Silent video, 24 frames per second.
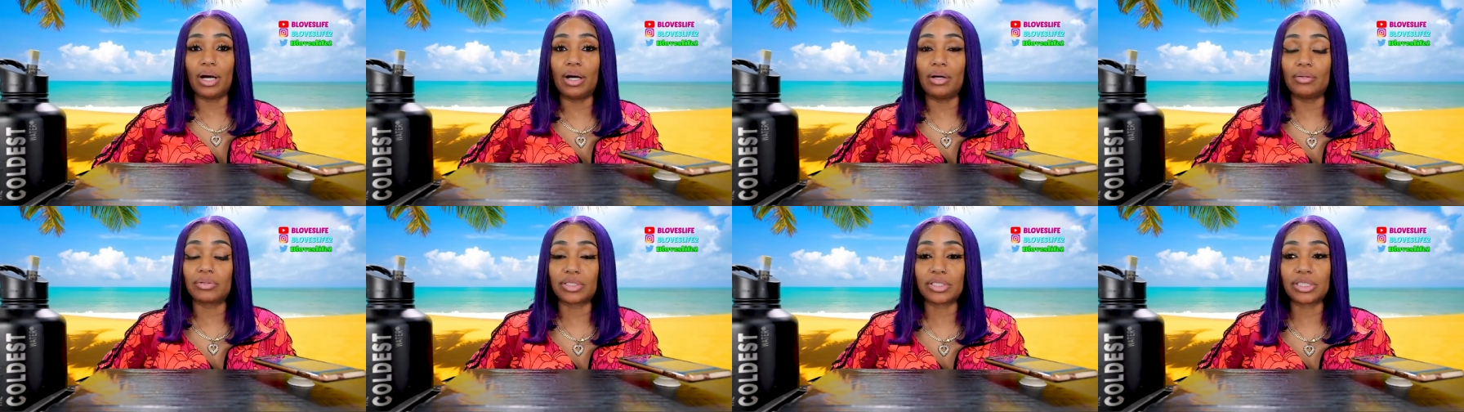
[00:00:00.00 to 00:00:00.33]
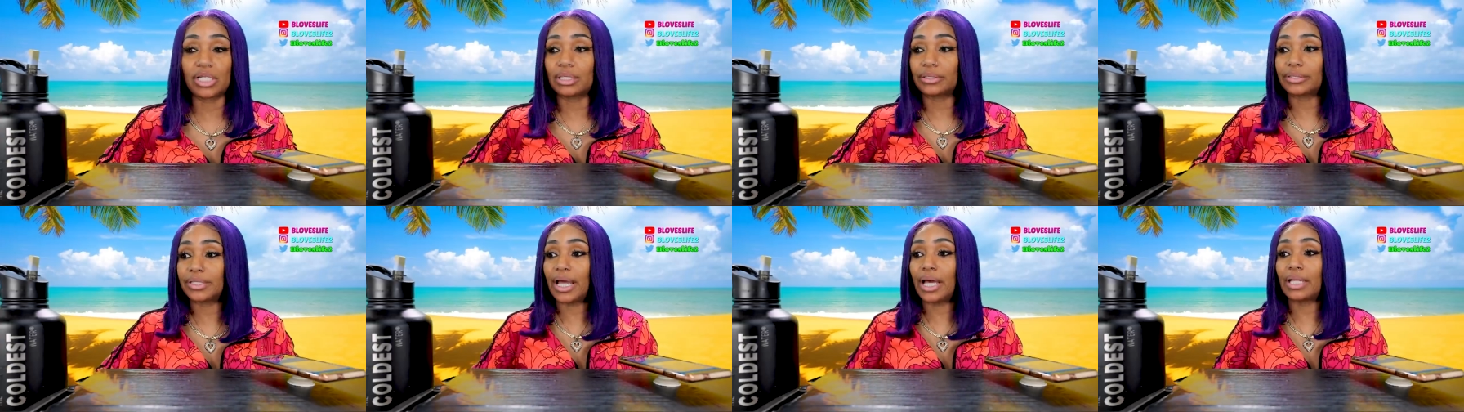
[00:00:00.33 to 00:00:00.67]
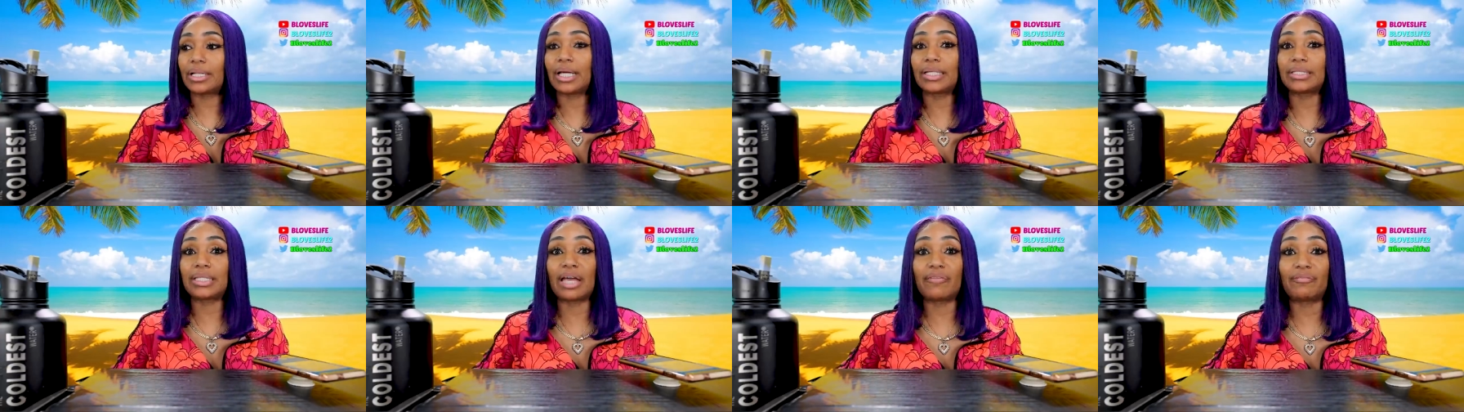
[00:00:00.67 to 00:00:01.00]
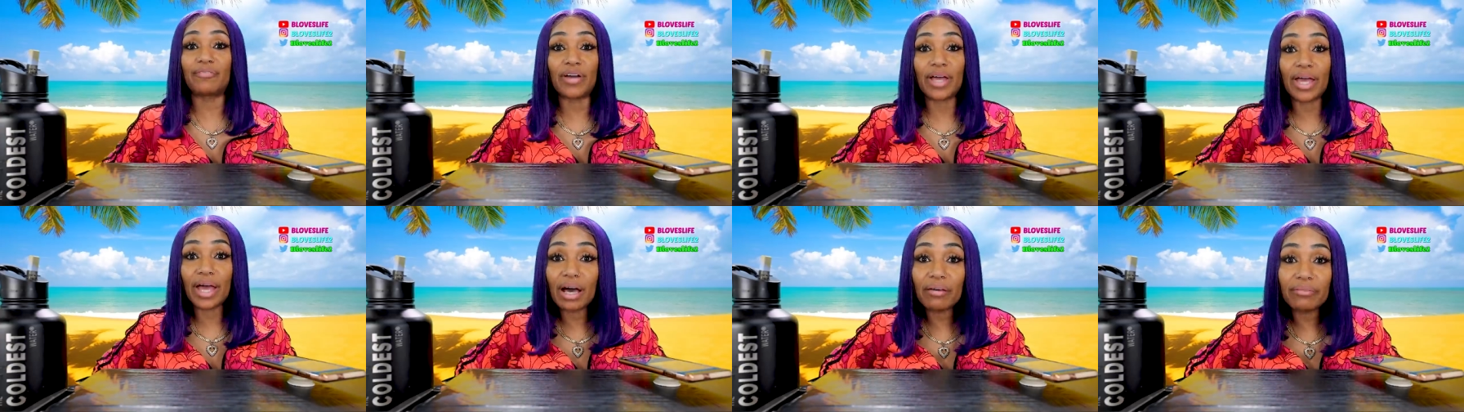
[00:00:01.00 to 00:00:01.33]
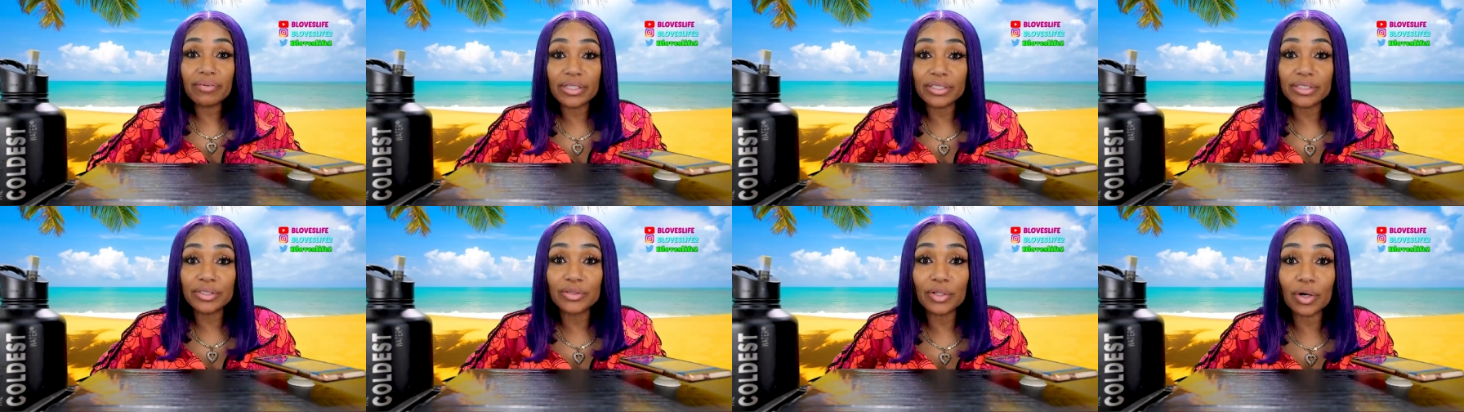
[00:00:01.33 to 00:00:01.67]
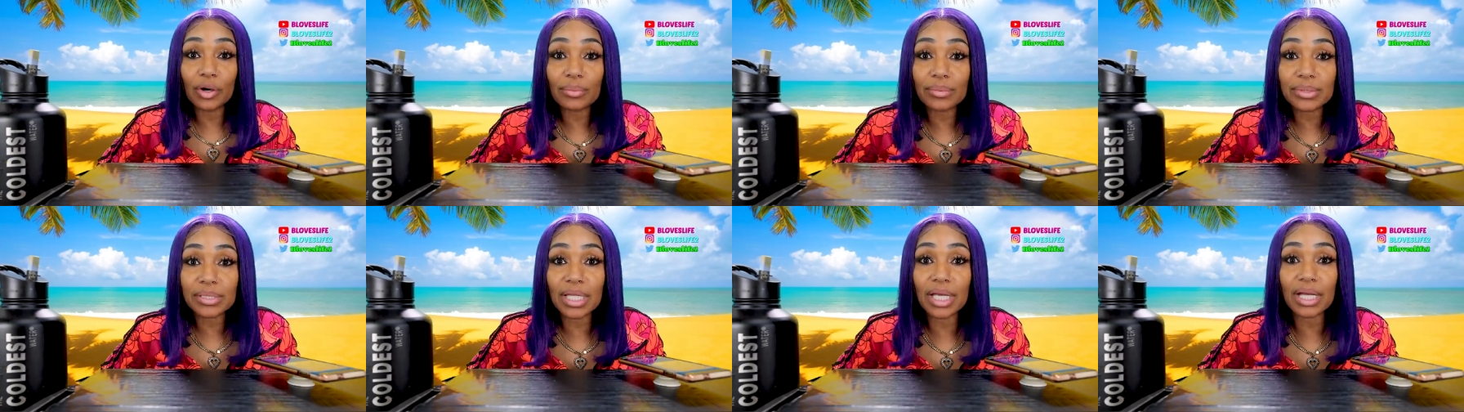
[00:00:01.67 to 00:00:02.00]
uh shut down like that forever? You know
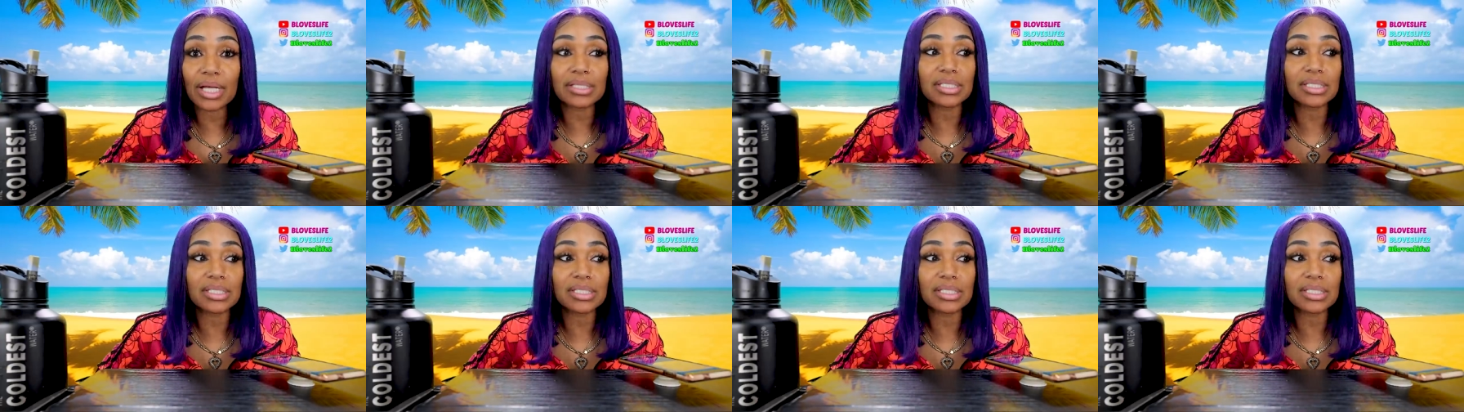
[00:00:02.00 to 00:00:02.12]
what I'm saying?